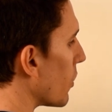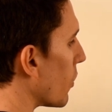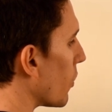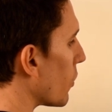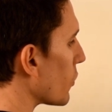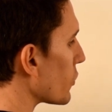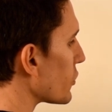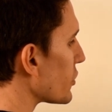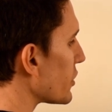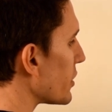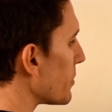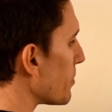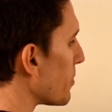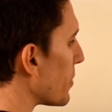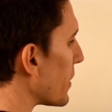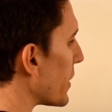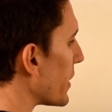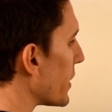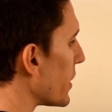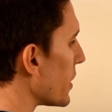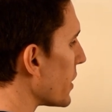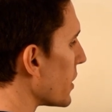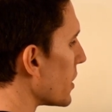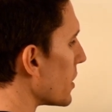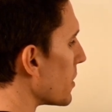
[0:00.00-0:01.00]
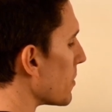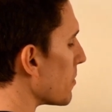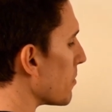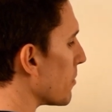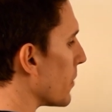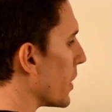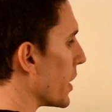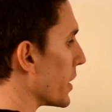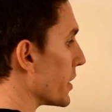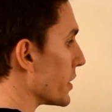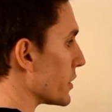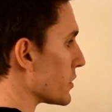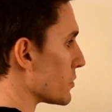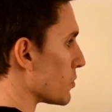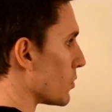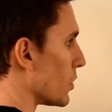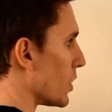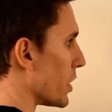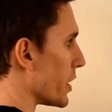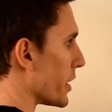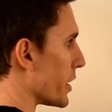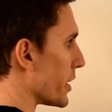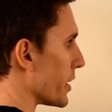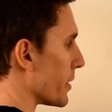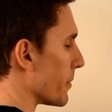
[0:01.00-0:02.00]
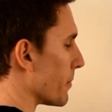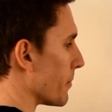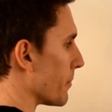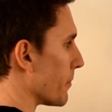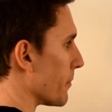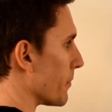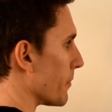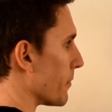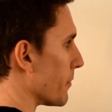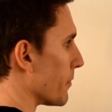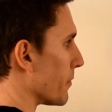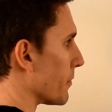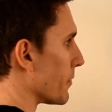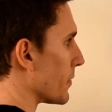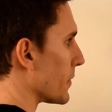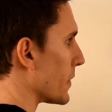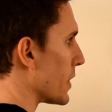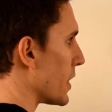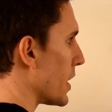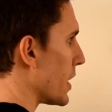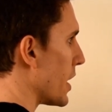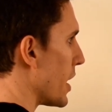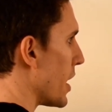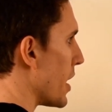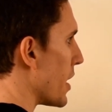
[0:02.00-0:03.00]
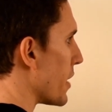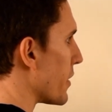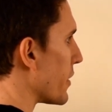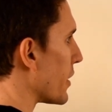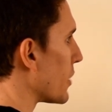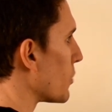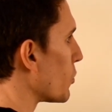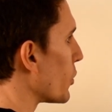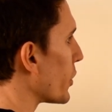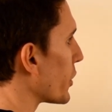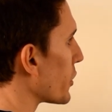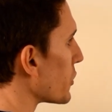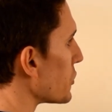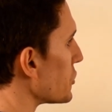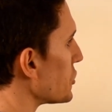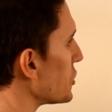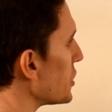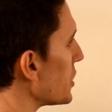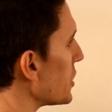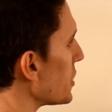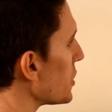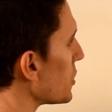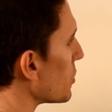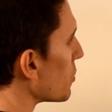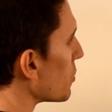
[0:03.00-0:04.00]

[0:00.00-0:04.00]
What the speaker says: or simply minus y. Then we continue